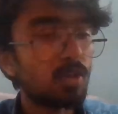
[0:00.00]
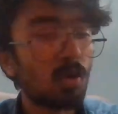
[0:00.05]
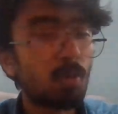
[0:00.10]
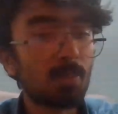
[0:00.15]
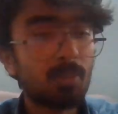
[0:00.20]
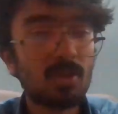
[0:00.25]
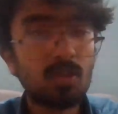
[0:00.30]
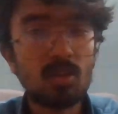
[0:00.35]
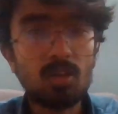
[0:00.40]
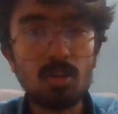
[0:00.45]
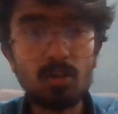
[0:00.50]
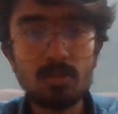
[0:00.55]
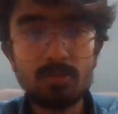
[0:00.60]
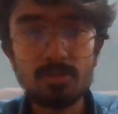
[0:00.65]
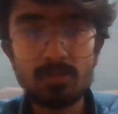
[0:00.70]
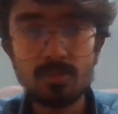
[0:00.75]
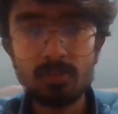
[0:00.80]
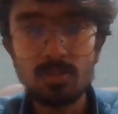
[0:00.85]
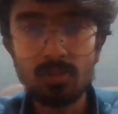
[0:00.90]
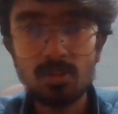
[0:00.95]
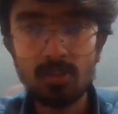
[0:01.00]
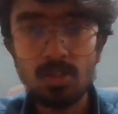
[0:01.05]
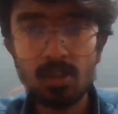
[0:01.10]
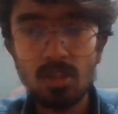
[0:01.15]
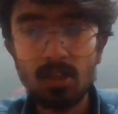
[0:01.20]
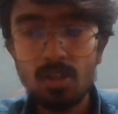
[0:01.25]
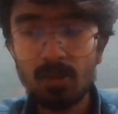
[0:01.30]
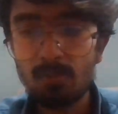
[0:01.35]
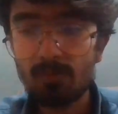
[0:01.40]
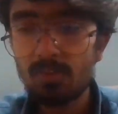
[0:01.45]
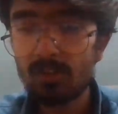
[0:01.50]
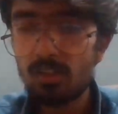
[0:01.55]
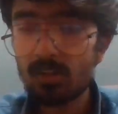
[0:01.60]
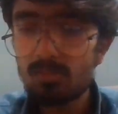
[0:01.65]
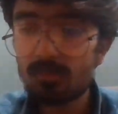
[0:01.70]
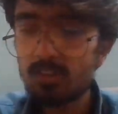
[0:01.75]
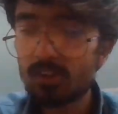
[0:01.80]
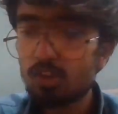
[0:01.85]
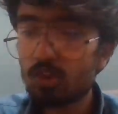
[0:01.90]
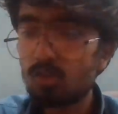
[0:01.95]
topic of whether
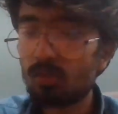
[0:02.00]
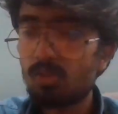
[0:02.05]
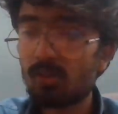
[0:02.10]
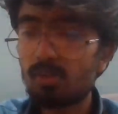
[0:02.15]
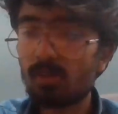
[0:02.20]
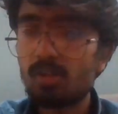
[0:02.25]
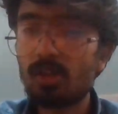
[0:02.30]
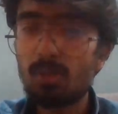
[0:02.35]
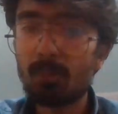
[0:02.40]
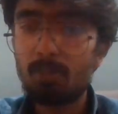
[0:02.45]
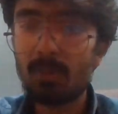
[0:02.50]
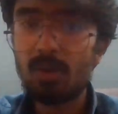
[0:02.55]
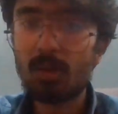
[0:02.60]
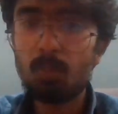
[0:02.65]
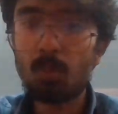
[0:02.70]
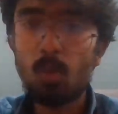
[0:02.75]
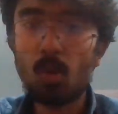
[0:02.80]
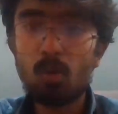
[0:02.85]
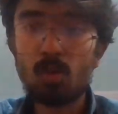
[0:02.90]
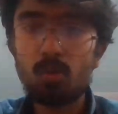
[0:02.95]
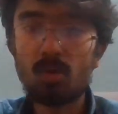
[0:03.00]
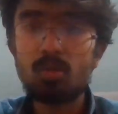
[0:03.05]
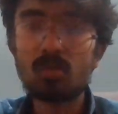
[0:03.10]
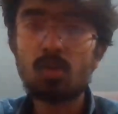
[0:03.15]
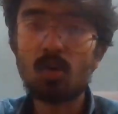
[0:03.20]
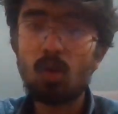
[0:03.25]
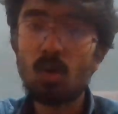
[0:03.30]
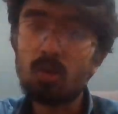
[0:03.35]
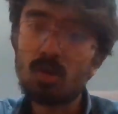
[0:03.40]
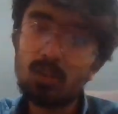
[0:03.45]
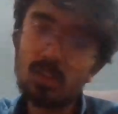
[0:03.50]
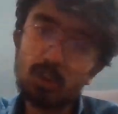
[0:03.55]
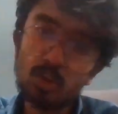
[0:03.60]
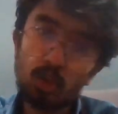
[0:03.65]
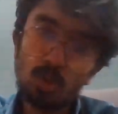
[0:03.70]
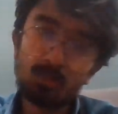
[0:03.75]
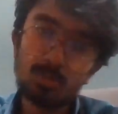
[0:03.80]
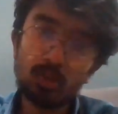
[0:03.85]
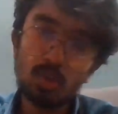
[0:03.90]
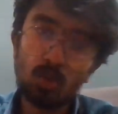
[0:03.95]
we should depend more on local
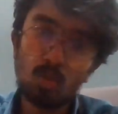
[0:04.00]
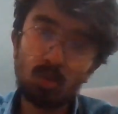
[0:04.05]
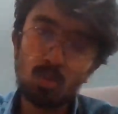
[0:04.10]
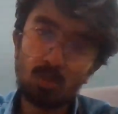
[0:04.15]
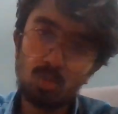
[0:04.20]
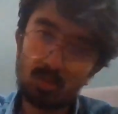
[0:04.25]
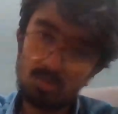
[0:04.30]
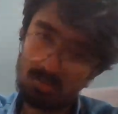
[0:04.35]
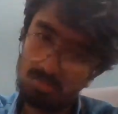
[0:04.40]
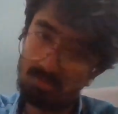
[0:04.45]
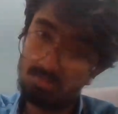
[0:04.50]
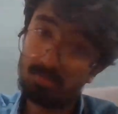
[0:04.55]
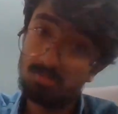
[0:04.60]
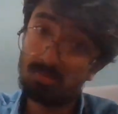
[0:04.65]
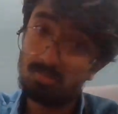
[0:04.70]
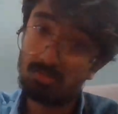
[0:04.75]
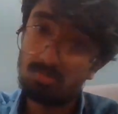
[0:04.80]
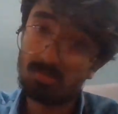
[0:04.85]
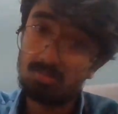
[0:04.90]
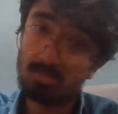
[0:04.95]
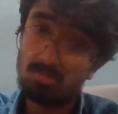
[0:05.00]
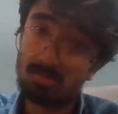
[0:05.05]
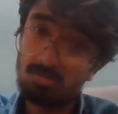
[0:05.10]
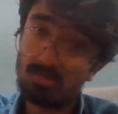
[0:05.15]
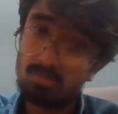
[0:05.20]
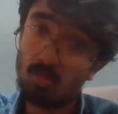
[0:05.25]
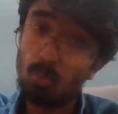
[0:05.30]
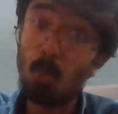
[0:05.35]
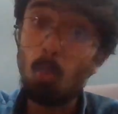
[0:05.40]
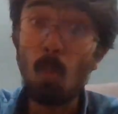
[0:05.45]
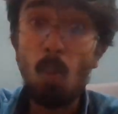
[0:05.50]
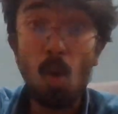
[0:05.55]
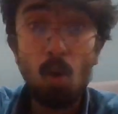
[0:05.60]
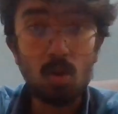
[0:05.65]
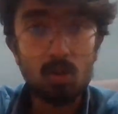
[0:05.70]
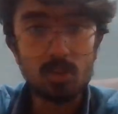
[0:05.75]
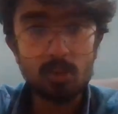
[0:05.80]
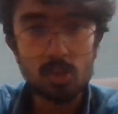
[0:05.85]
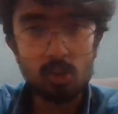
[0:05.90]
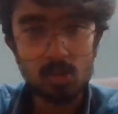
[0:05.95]
shops or
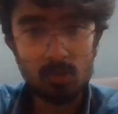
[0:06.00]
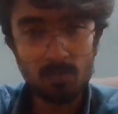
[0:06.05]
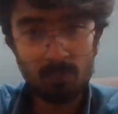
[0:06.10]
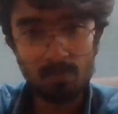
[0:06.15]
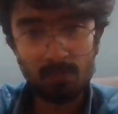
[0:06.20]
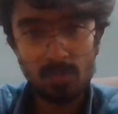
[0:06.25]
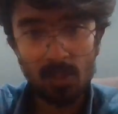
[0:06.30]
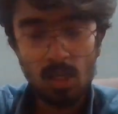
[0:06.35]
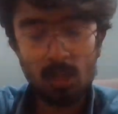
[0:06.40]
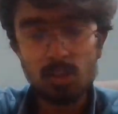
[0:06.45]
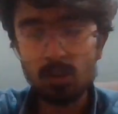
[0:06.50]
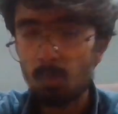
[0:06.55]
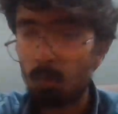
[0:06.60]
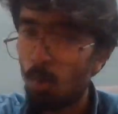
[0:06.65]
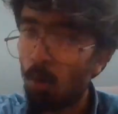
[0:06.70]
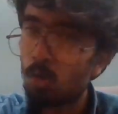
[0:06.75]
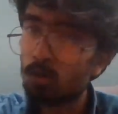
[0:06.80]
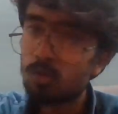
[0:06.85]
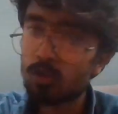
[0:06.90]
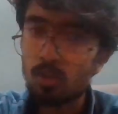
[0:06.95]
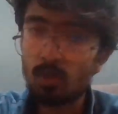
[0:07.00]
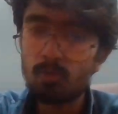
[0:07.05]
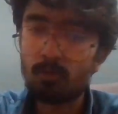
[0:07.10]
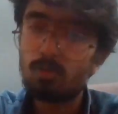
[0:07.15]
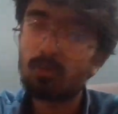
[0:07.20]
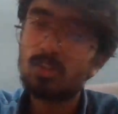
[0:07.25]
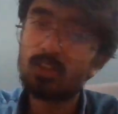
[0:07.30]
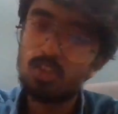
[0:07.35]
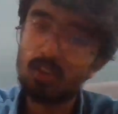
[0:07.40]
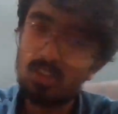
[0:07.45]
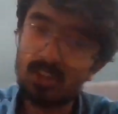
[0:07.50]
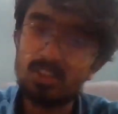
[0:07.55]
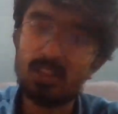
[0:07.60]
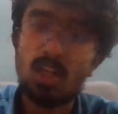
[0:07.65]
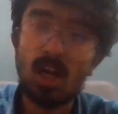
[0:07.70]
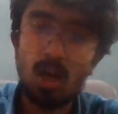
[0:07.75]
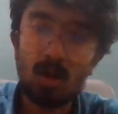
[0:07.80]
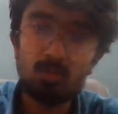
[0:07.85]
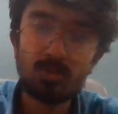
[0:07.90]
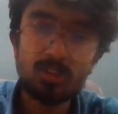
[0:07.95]
malls. The malls offer us
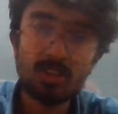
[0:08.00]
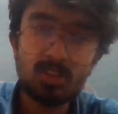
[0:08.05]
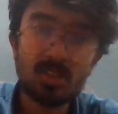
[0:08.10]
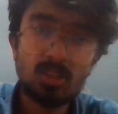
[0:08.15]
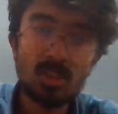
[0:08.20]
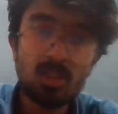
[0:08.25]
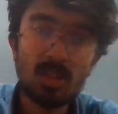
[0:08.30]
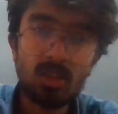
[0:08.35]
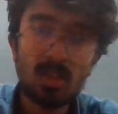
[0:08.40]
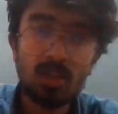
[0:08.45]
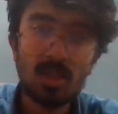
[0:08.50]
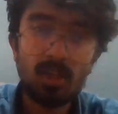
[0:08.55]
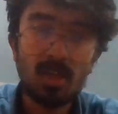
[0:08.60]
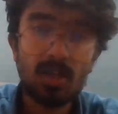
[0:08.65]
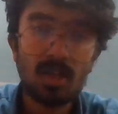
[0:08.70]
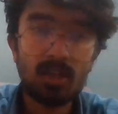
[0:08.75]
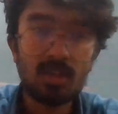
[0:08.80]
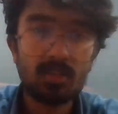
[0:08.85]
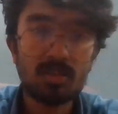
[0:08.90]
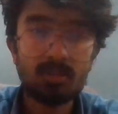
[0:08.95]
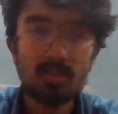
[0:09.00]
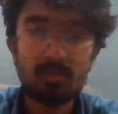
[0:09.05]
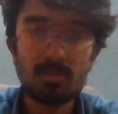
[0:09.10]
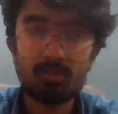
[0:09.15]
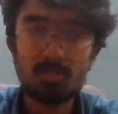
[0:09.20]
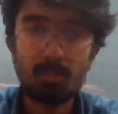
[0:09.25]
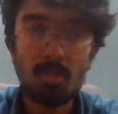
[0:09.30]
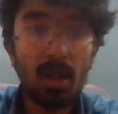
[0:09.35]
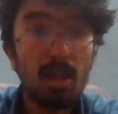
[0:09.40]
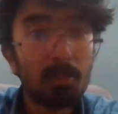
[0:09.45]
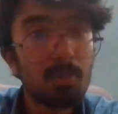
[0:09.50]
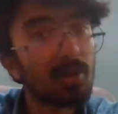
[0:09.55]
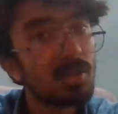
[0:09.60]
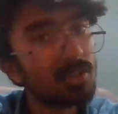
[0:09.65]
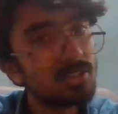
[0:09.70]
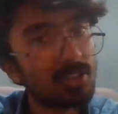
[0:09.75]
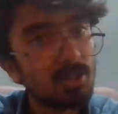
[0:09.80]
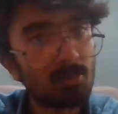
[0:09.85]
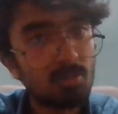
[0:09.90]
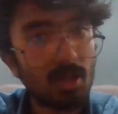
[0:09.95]
discounts, and maybe
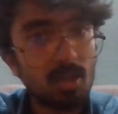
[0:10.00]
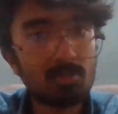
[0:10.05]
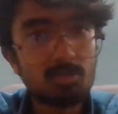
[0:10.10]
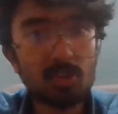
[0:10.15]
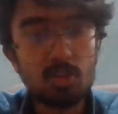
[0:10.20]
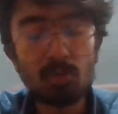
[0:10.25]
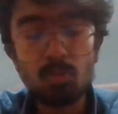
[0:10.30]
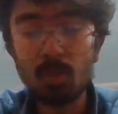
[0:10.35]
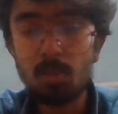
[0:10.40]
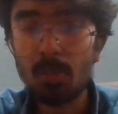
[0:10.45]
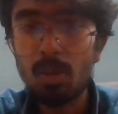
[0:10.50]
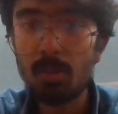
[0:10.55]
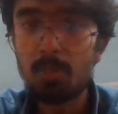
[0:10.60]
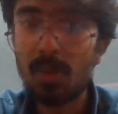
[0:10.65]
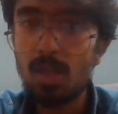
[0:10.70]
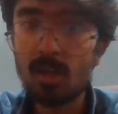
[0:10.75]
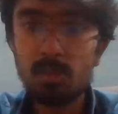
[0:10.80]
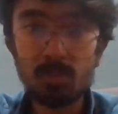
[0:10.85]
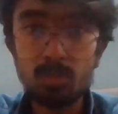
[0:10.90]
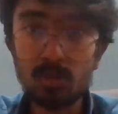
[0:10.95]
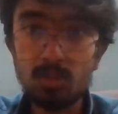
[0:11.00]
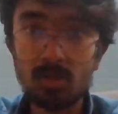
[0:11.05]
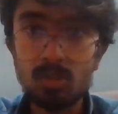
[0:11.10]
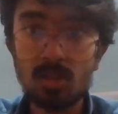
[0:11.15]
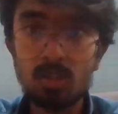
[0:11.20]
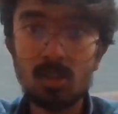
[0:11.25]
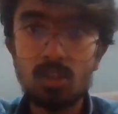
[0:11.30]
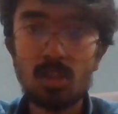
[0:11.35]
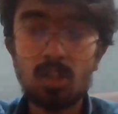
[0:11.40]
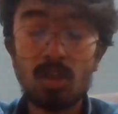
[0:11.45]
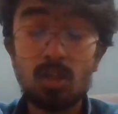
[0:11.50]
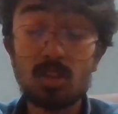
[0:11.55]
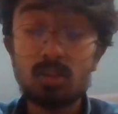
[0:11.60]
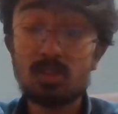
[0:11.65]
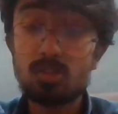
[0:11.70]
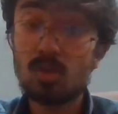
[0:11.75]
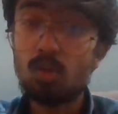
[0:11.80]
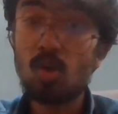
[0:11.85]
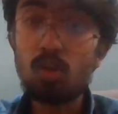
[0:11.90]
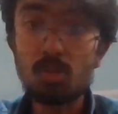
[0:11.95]
sometimes we may be able,
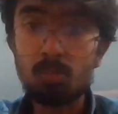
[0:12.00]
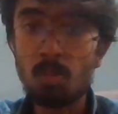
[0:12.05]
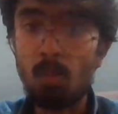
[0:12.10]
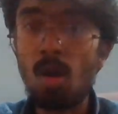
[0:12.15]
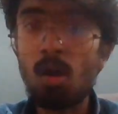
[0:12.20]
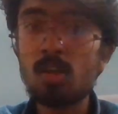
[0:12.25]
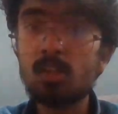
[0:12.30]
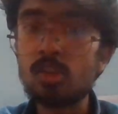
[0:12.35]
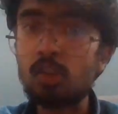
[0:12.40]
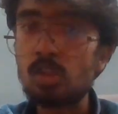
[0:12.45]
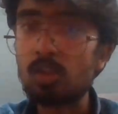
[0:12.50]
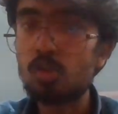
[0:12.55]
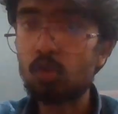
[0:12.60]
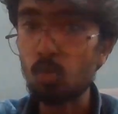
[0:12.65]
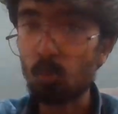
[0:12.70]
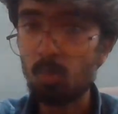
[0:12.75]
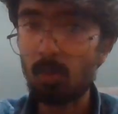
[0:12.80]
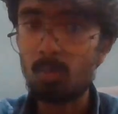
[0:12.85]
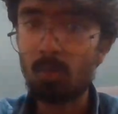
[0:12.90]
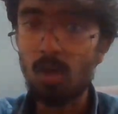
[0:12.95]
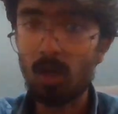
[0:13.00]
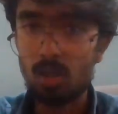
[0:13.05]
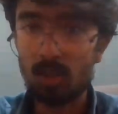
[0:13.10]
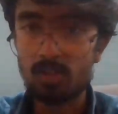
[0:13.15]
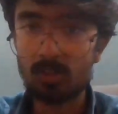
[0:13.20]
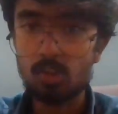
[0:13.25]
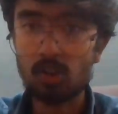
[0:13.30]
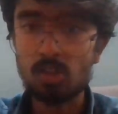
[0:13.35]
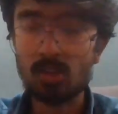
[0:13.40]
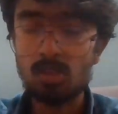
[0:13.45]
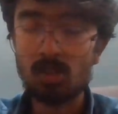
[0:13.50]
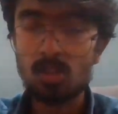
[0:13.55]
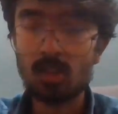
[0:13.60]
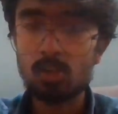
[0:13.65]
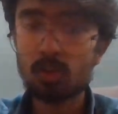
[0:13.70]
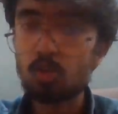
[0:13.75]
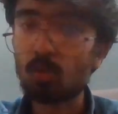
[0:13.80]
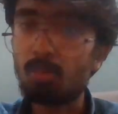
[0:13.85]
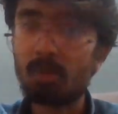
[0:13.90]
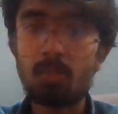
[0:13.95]
not malls, supermarkets.
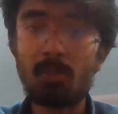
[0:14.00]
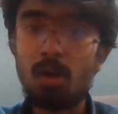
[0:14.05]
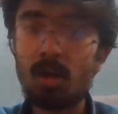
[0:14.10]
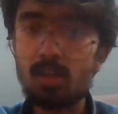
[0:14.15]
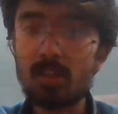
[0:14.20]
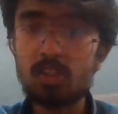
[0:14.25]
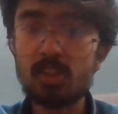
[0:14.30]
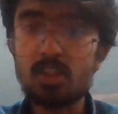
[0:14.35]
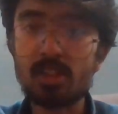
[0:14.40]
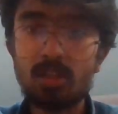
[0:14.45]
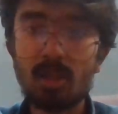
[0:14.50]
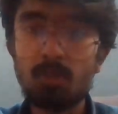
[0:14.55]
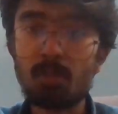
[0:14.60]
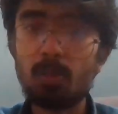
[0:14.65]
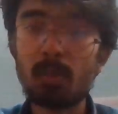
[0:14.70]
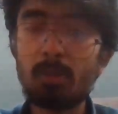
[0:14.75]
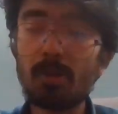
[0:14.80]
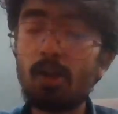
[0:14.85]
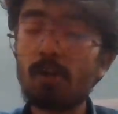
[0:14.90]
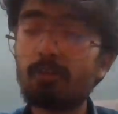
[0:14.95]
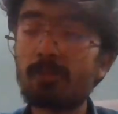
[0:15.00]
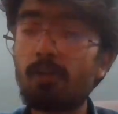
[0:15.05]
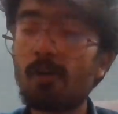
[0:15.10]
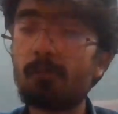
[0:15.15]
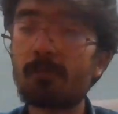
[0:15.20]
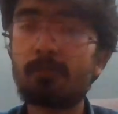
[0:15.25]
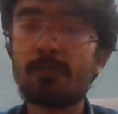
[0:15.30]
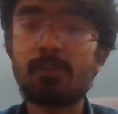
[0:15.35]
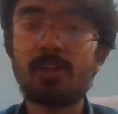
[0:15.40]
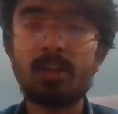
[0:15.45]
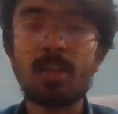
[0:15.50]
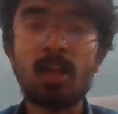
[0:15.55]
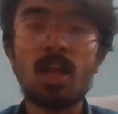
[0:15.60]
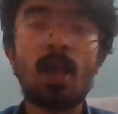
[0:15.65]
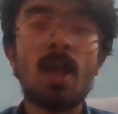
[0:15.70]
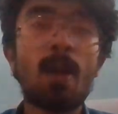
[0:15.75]
Supermarkets are capable of offering